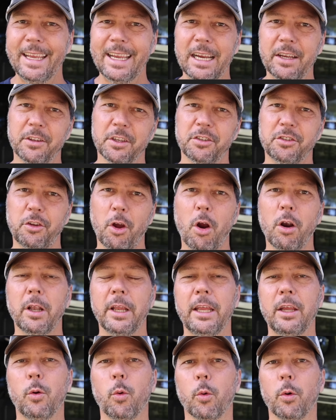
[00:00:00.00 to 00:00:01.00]
In the
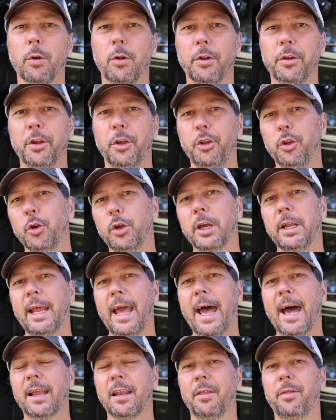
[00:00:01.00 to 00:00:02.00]
Starlink world, you can
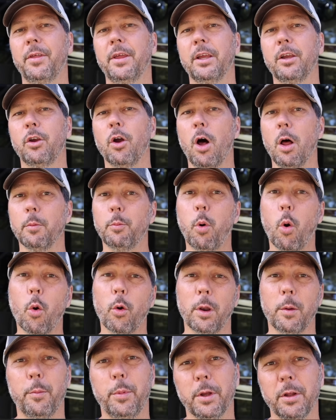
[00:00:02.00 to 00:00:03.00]
add a thing called
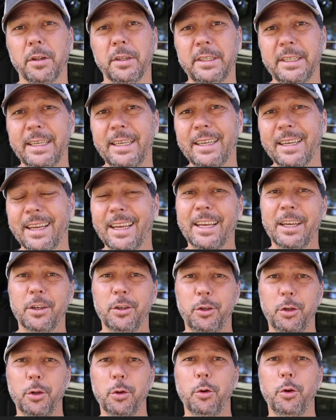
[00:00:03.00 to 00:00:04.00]
portability
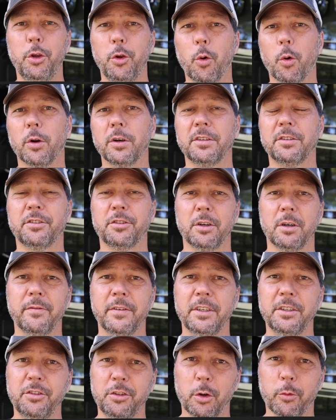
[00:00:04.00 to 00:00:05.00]
to your
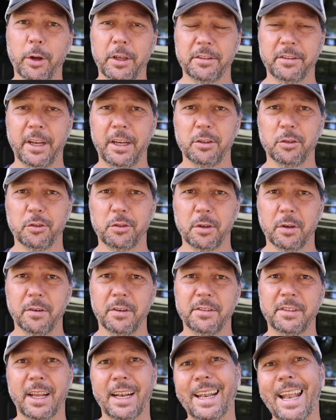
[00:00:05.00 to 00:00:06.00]
service, your residential
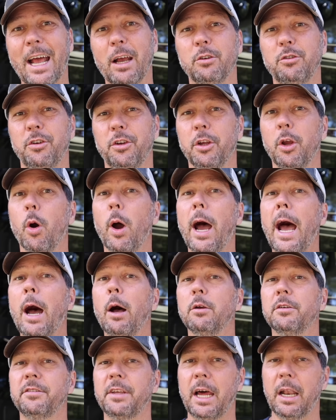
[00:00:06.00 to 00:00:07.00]
service, that allows you to go
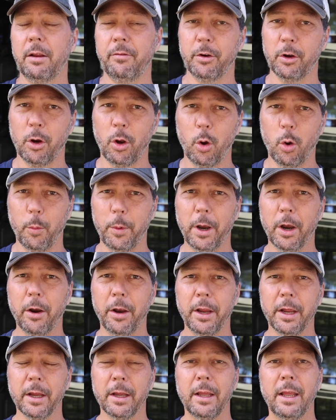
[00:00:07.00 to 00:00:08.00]
outside of your home
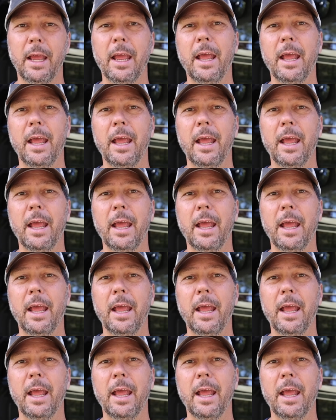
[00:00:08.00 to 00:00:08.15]
area.